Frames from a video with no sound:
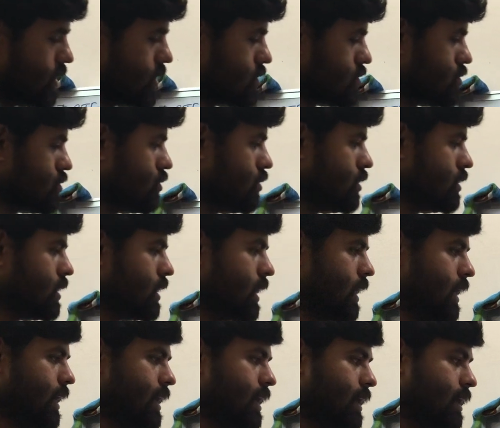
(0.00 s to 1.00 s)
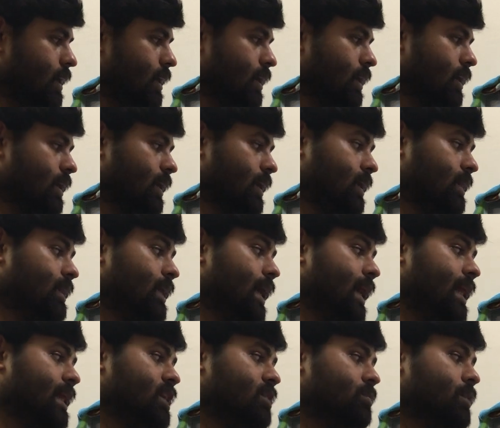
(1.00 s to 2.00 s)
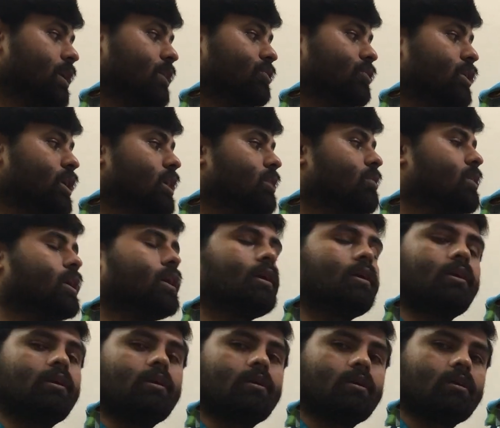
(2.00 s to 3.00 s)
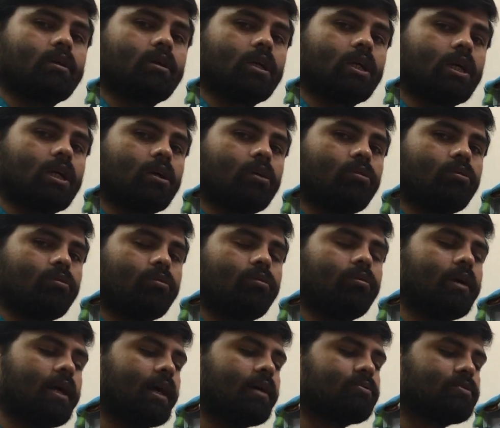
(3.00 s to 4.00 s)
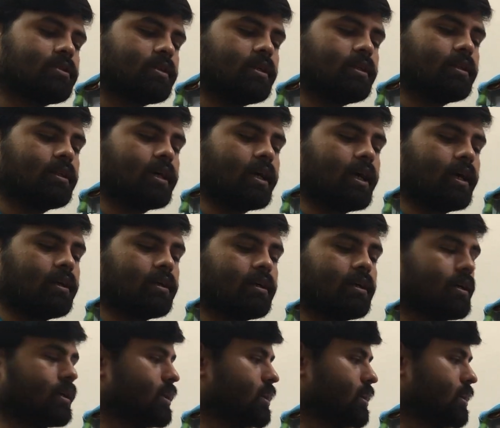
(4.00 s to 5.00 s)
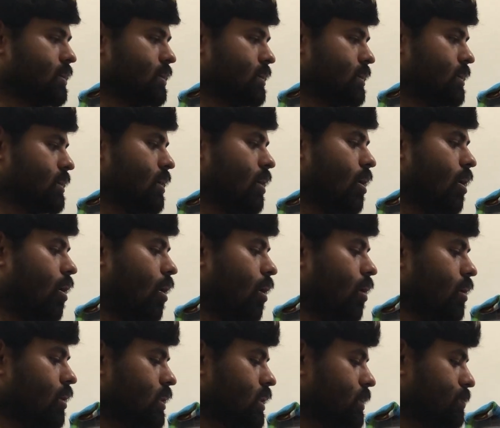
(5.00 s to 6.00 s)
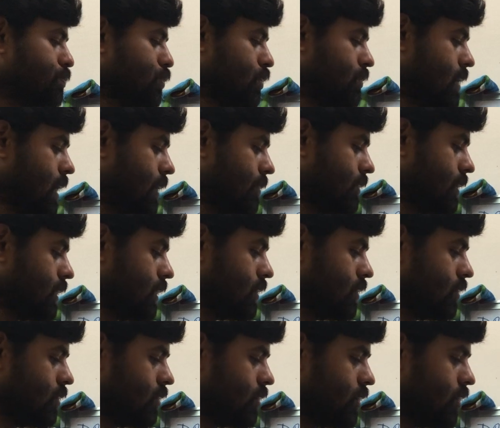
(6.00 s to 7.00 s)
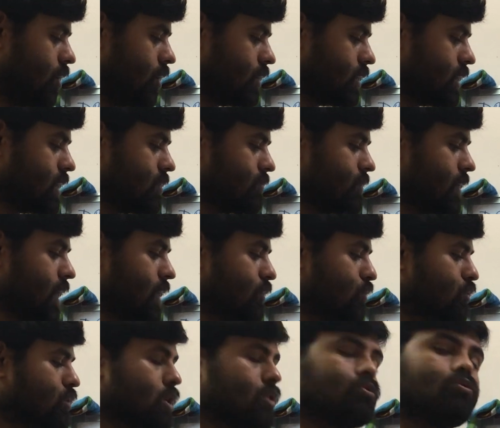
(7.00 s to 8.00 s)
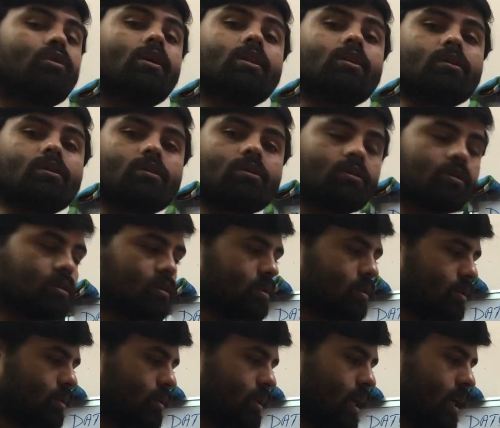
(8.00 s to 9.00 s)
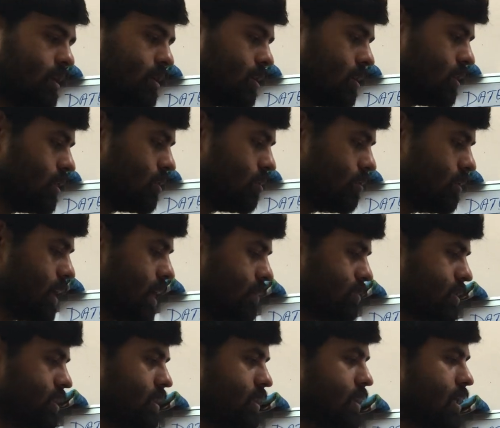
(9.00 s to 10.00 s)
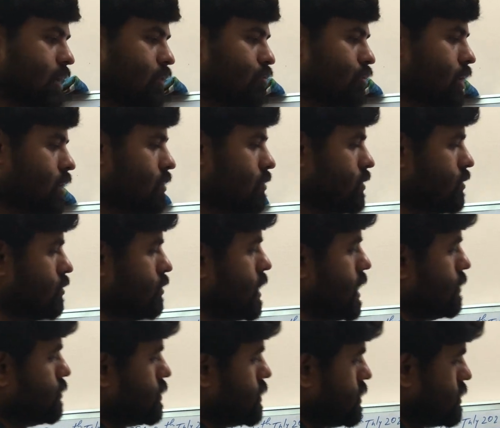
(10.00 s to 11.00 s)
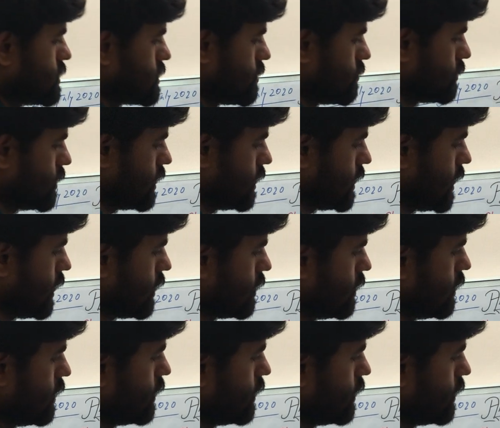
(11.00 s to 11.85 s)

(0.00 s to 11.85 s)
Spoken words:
So in the elementary event, we have seen that all the probable outcome value was 1, right? We have seen that one. We have seen something like